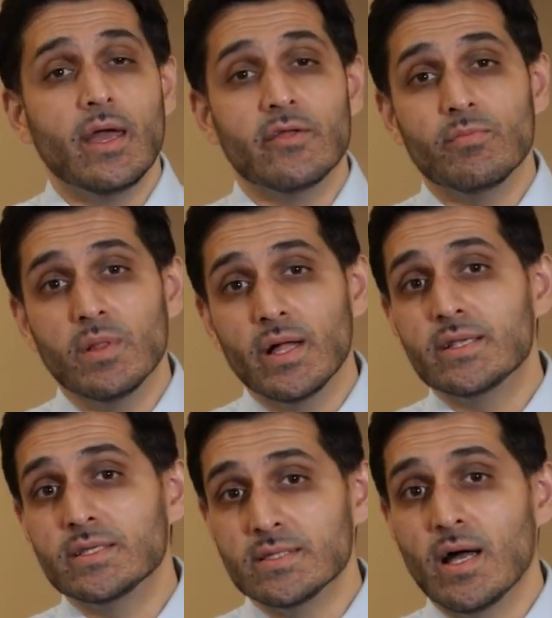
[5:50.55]
And if
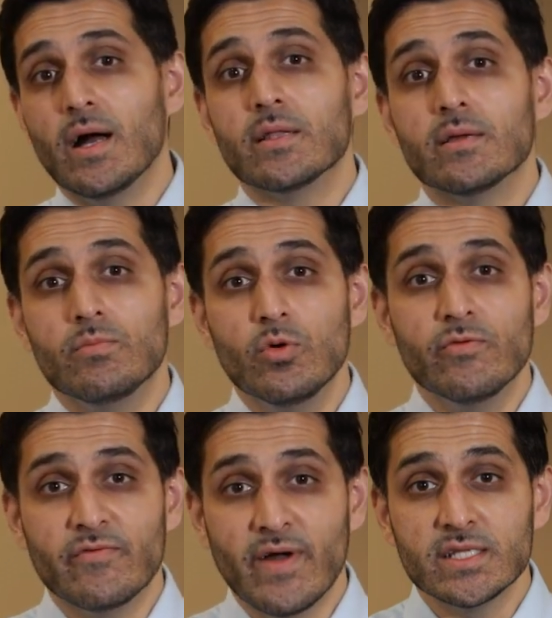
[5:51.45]
blood does not
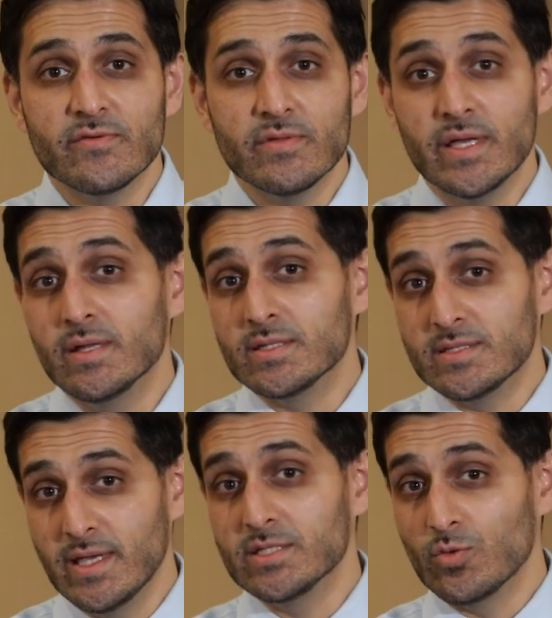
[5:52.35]
move effectively and
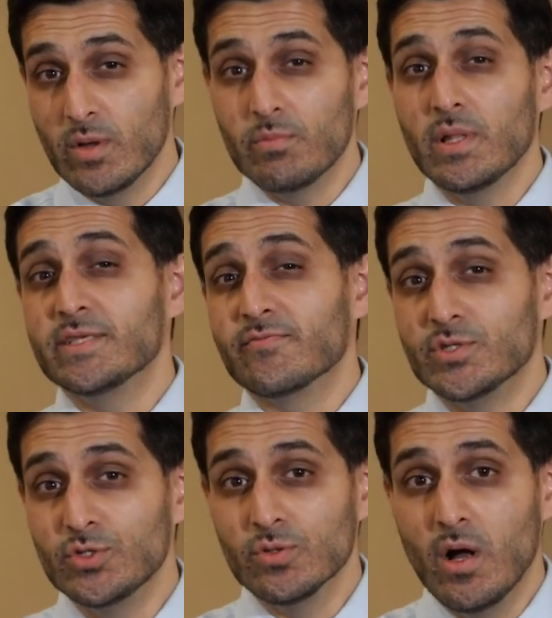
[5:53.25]
stays in one place for
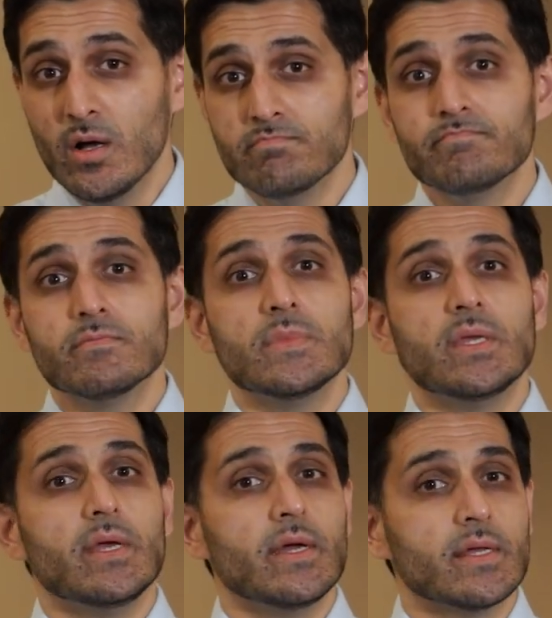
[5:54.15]
too long,
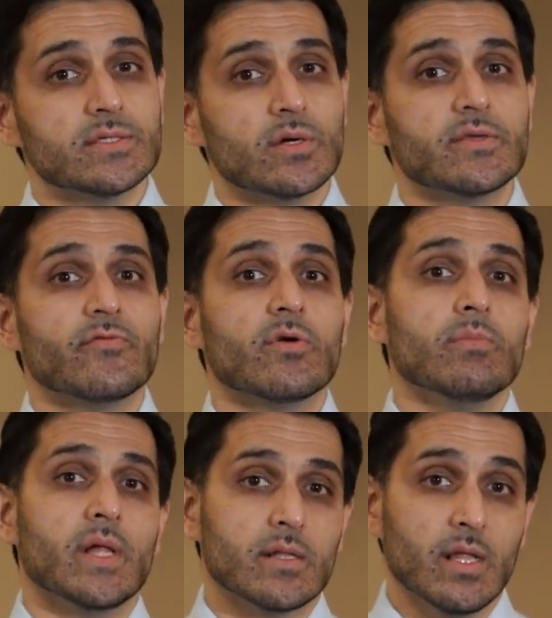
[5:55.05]
it can start to
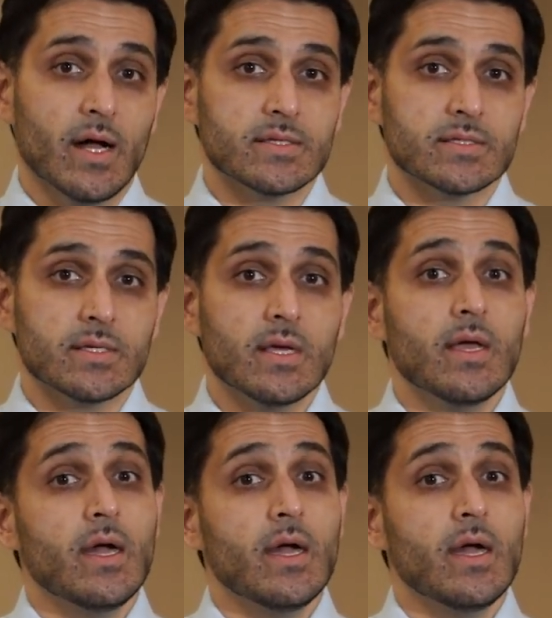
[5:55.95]
form blood clots.